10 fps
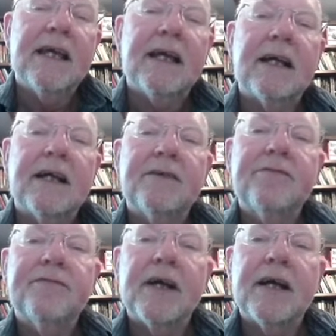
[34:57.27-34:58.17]

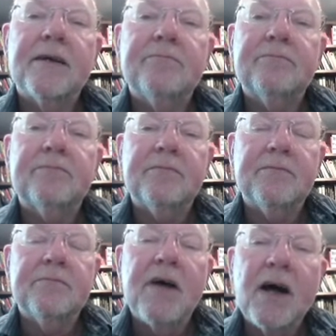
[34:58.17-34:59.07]
of
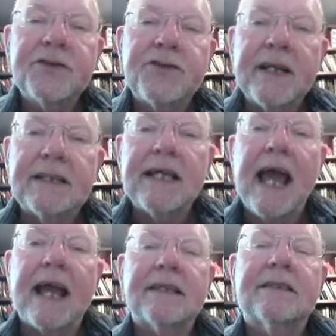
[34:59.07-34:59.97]
mastering a
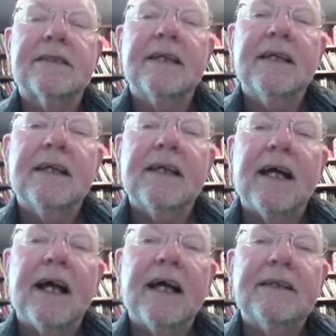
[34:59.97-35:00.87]
text
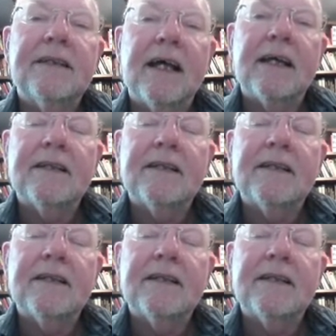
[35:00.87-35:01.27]
and